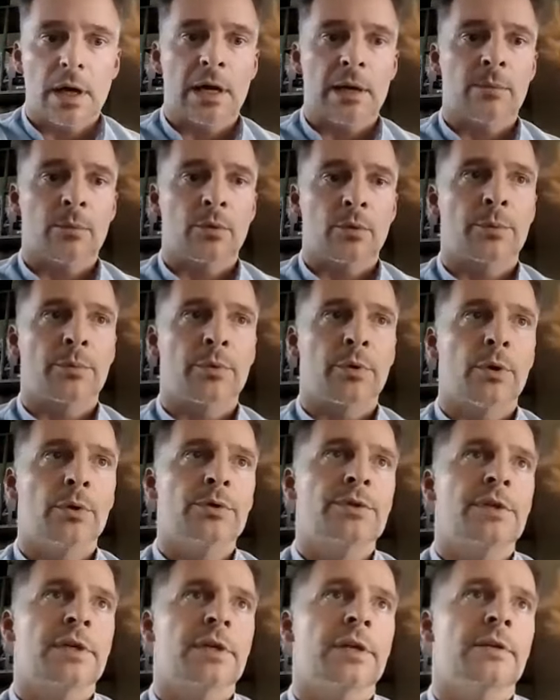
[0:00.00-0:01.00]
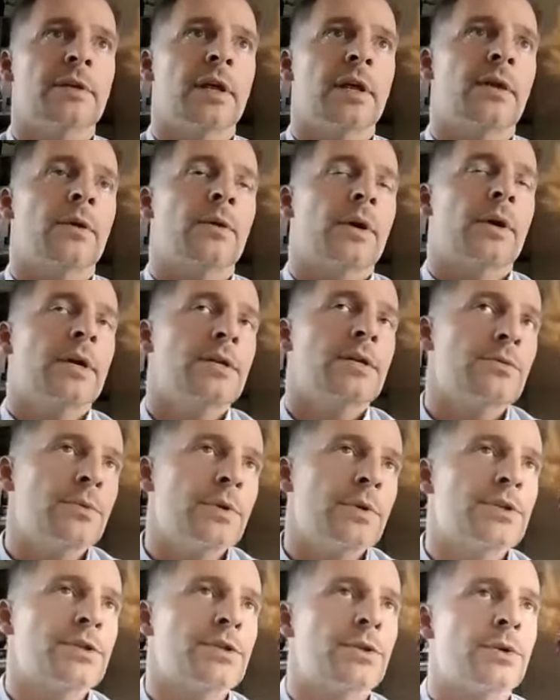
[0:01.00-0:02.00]
and more protein, then there is
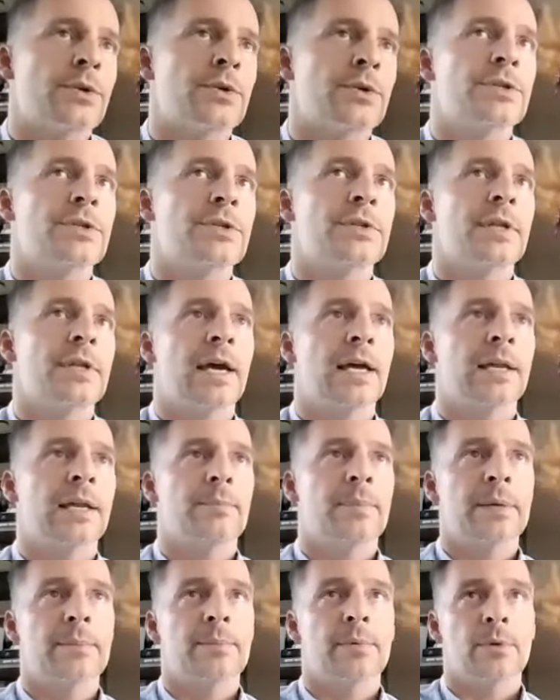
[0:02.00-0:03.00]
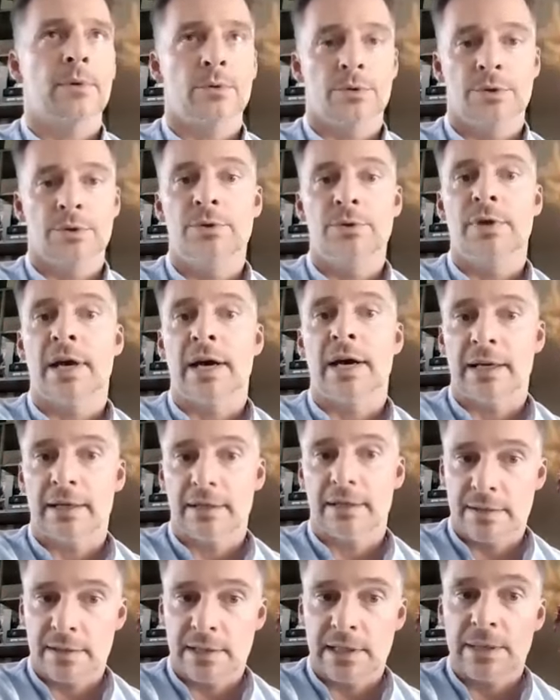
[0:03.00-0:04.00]
research that people who do
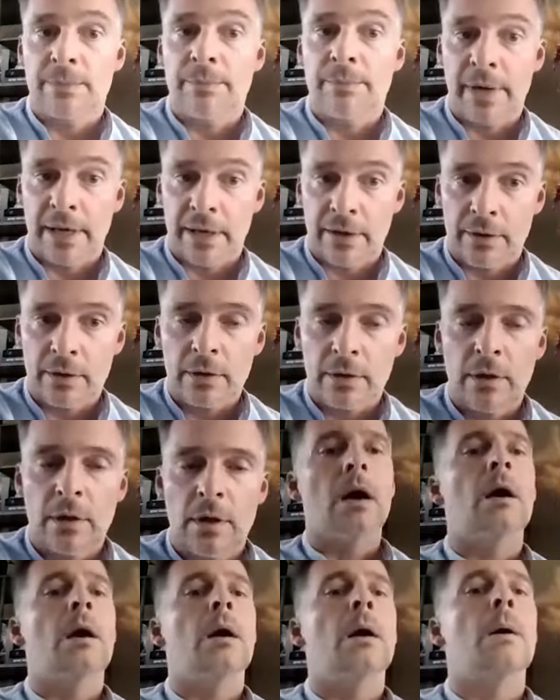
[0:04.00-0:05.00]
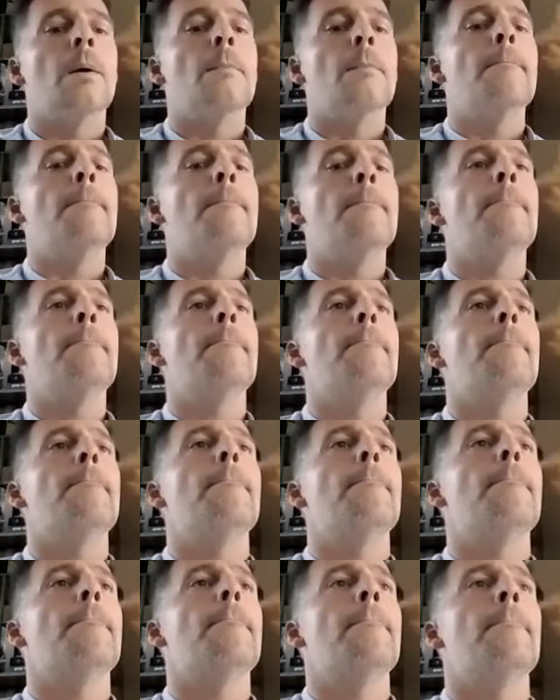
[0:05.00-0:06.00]
that sleep better.
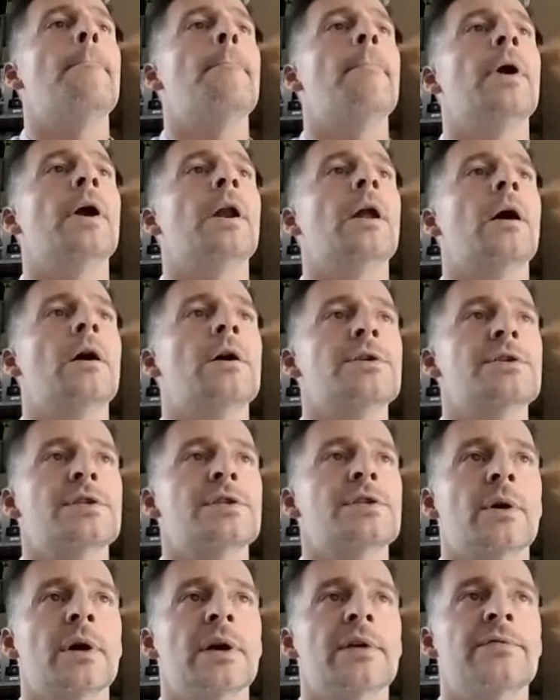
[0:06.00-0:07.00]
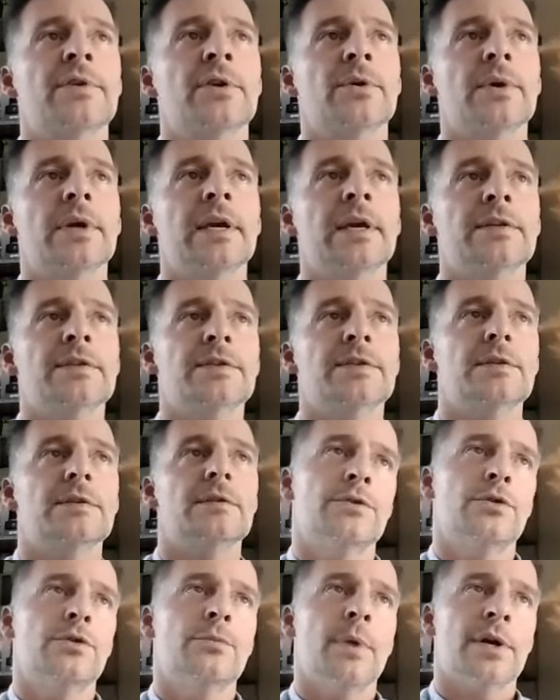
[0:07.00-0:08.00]
But also, if you eat
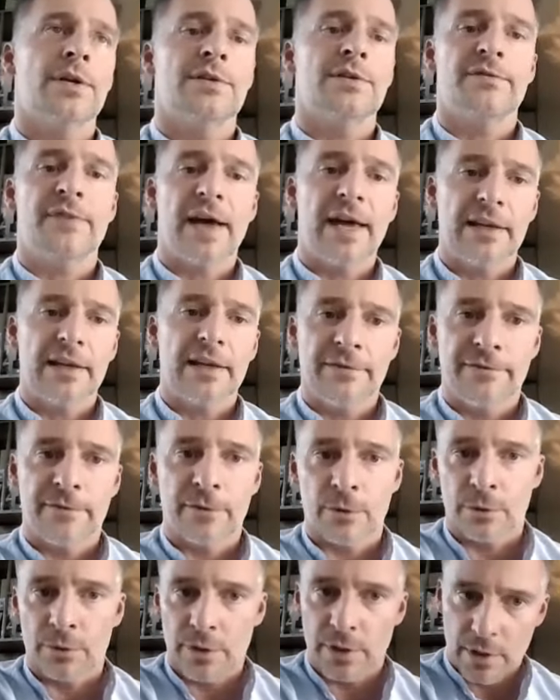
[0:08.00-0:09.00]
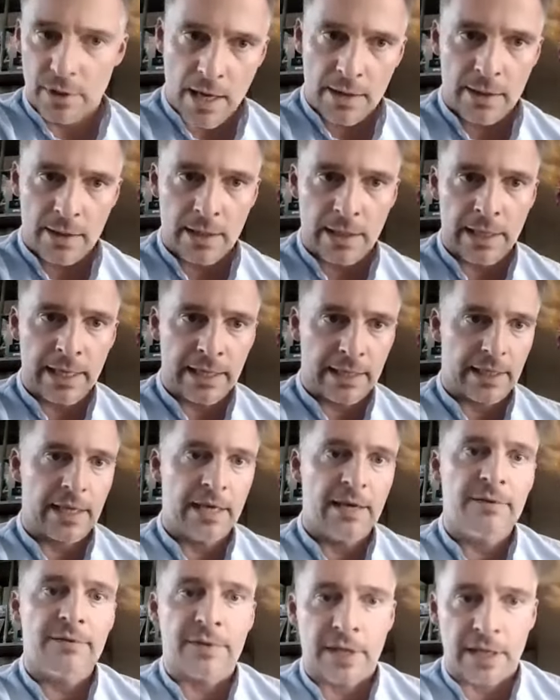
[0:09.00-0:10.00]
too much fatty food in the late
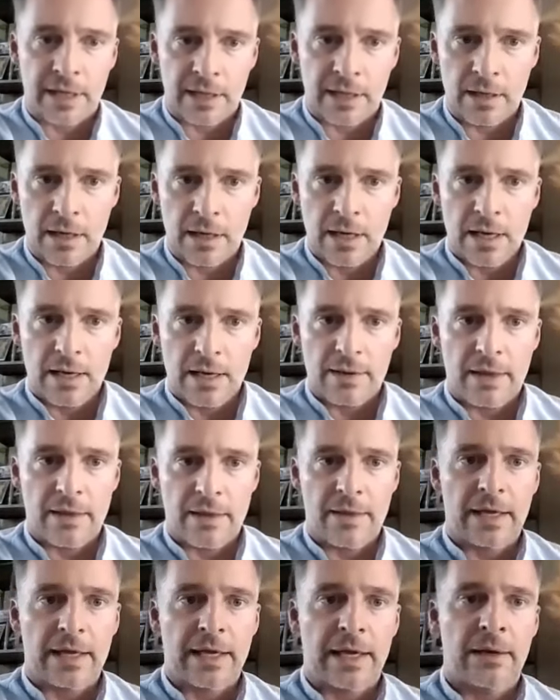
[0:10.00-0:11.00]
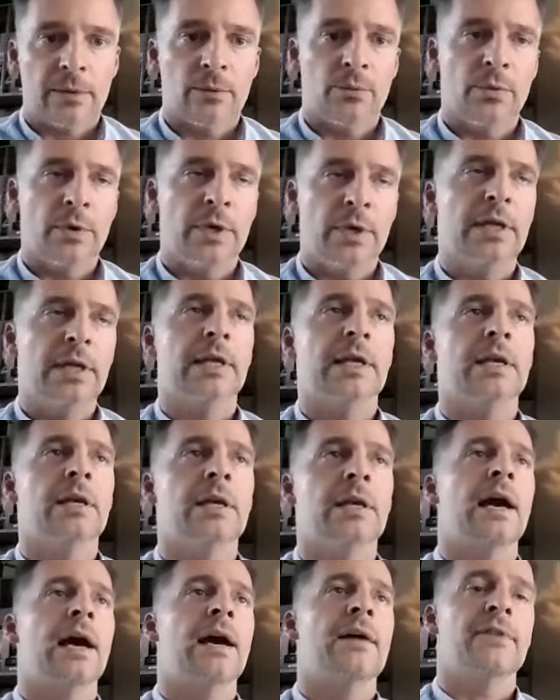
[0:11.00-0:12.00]
evening, then that can
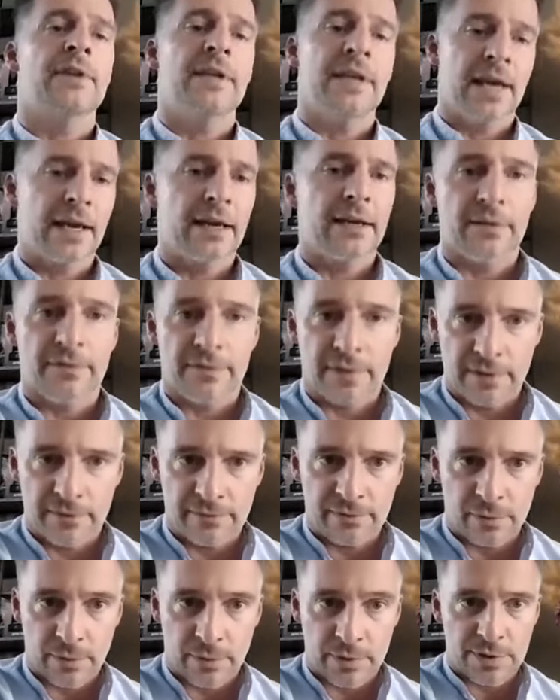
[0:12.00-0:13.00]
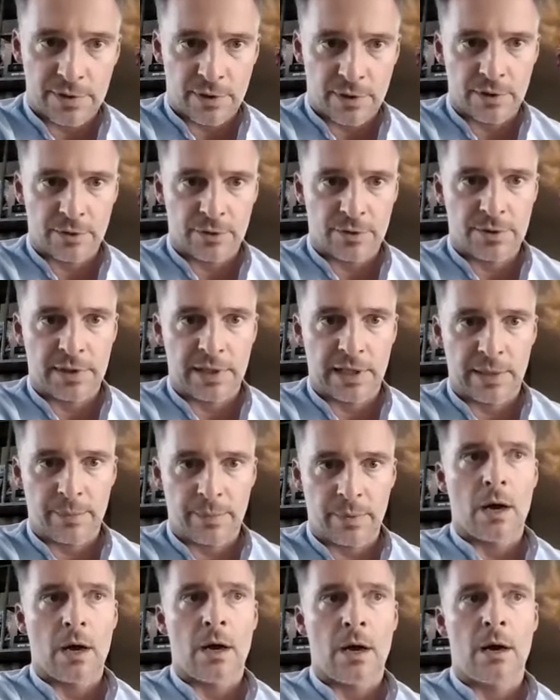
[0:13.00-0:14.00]
really have a negative influence on your sleep.
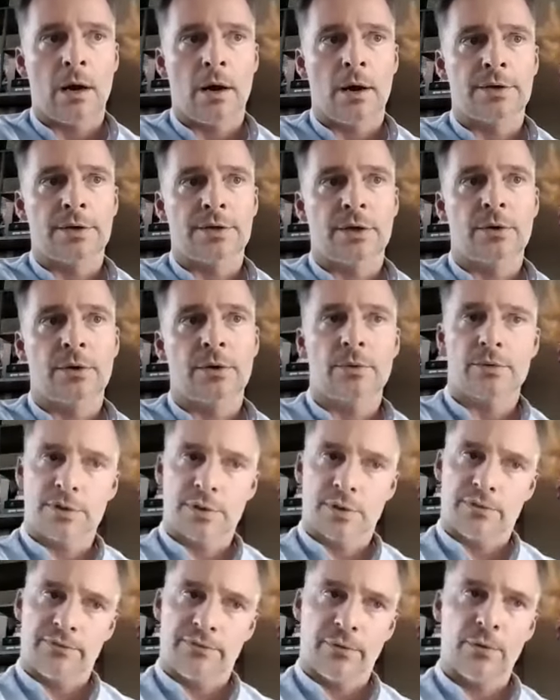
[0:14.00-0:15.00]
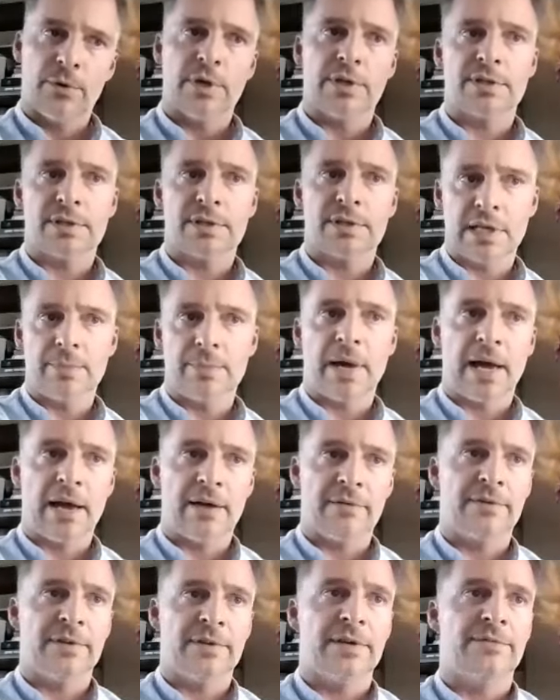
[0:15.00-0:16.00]
So food and sleep
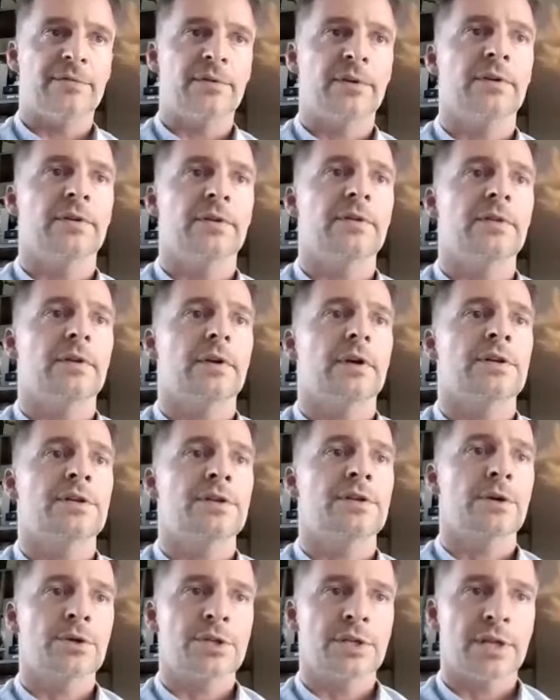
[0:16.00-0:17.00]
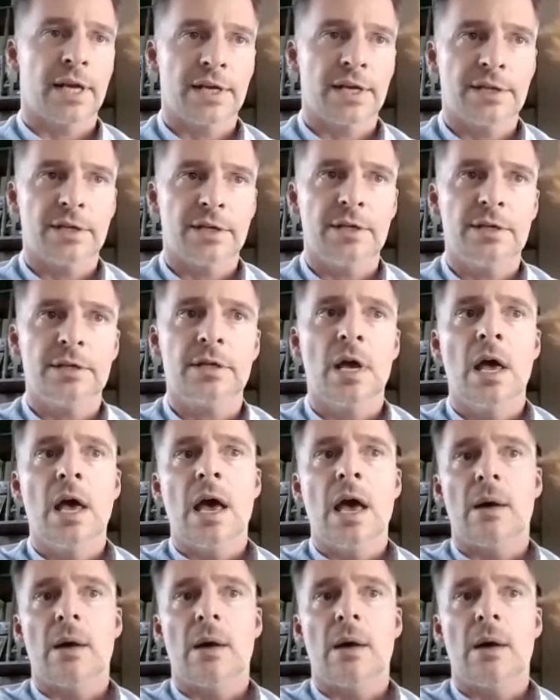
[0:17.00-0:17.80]
have different associations.